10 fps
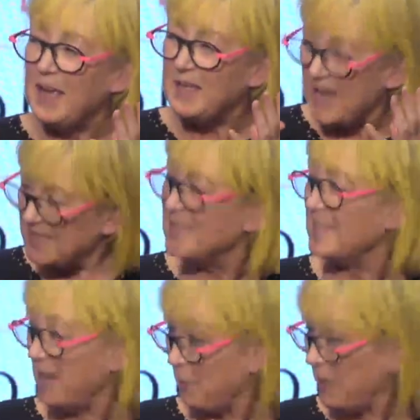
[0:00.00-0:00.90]

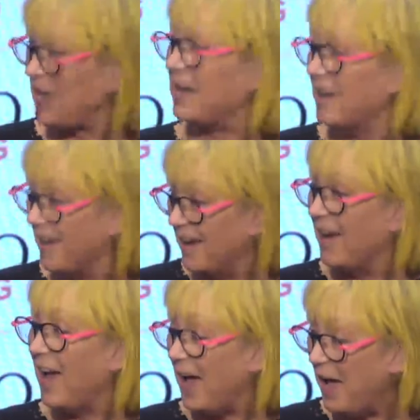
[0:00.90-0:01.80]
necessary um,
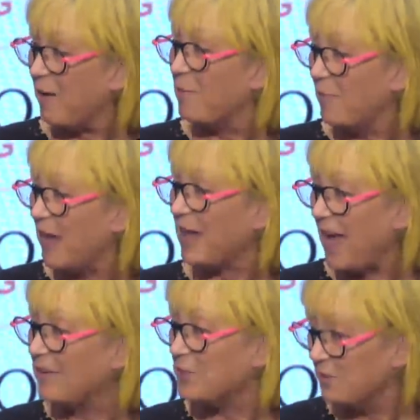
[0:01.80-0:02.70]
absolutely um,
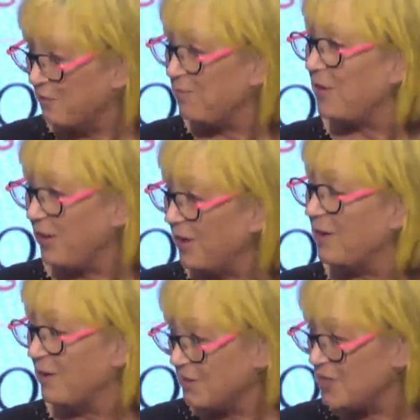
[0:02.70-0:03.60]
account of and it
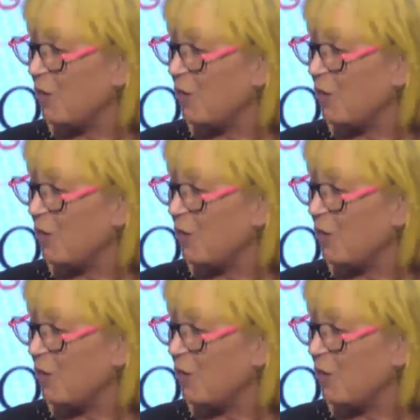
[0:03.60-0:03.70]
couldn't be